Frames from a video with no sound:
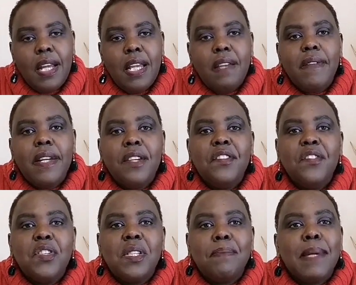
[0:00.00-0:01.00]
Even if
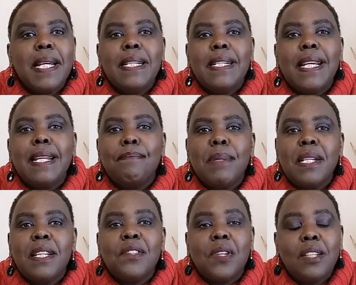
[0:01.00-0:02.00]
you spend 10
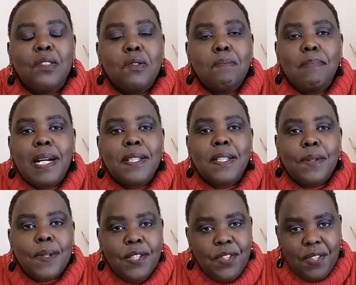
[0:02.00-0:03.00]
minutes on a 2 marks
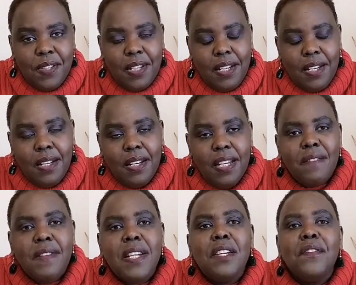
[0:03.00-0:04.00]
question,
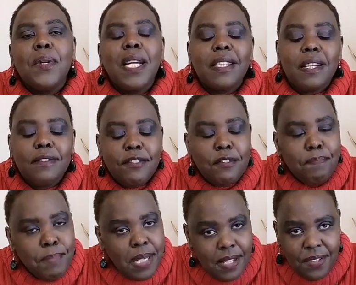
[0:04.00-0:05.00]
even if you write a full
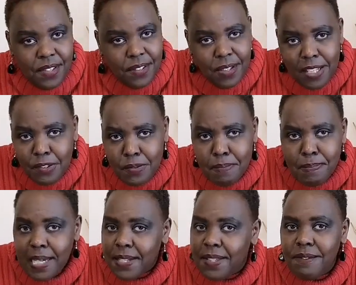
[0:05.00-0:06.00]
page on a 2
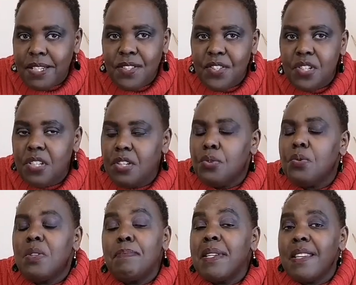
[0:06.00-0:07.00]
marks question, you
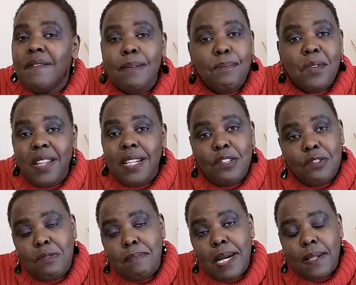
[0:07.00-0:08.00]
won't be given more than
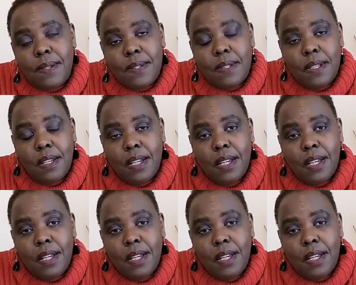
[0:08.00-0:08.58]
2 marks.